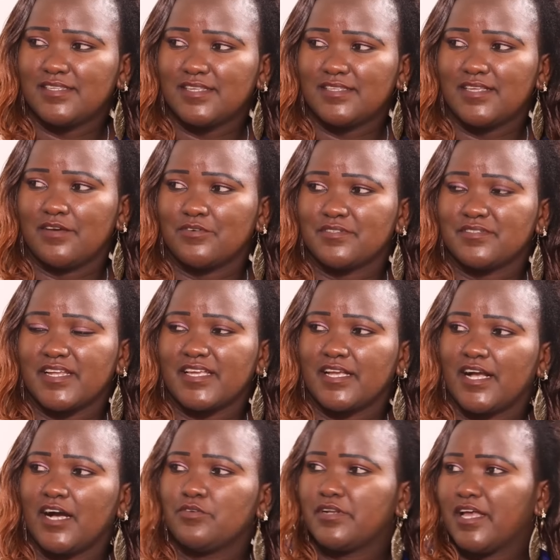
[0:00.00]
Sasa I was
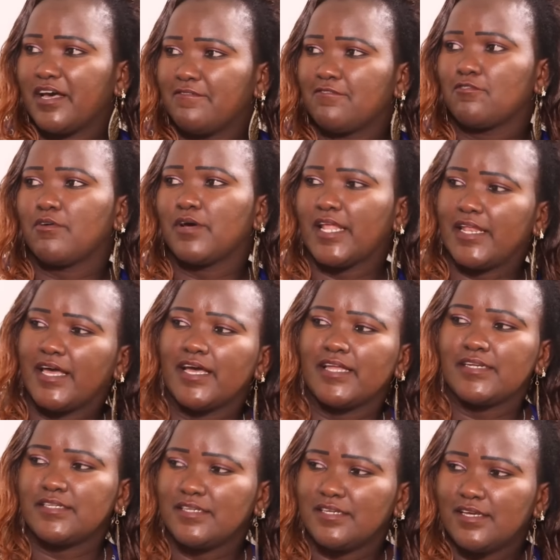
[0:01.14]
like, nkau nafungwa na
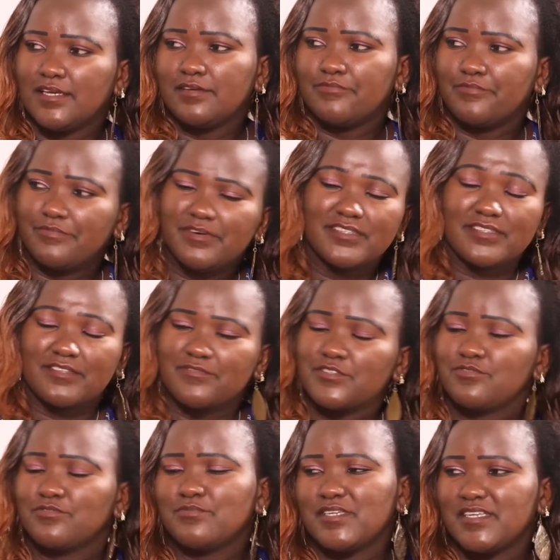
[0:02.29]
nani.
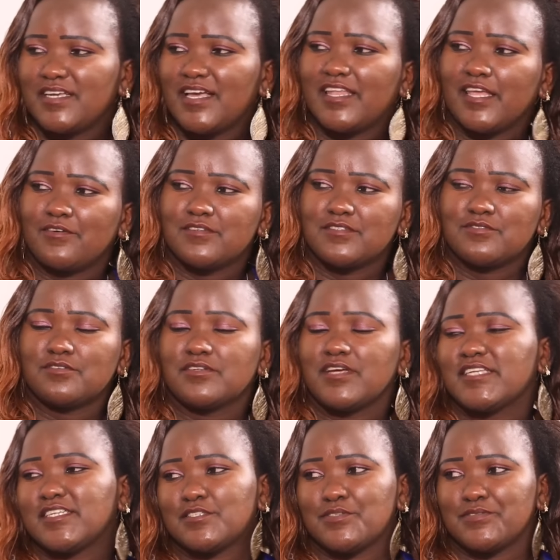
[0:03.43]
Vitu mingi and I was told
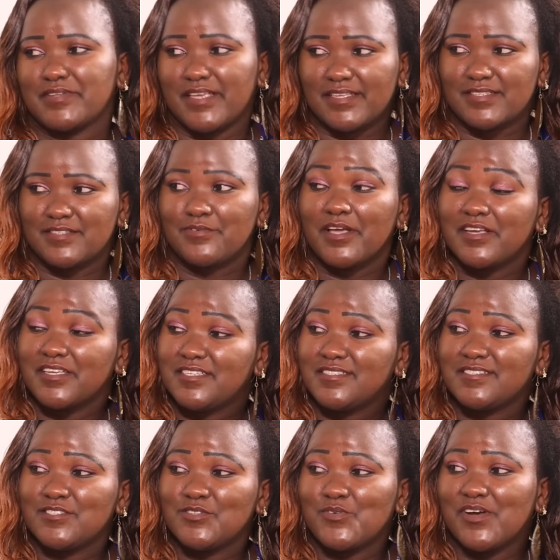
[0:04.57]
acha stress. Well,
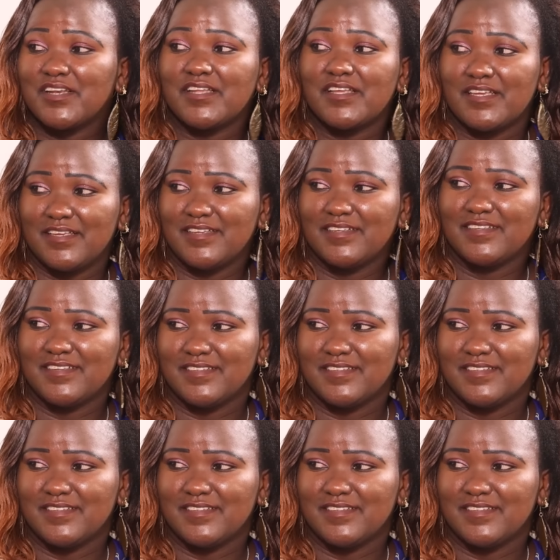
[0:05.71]
it is your day.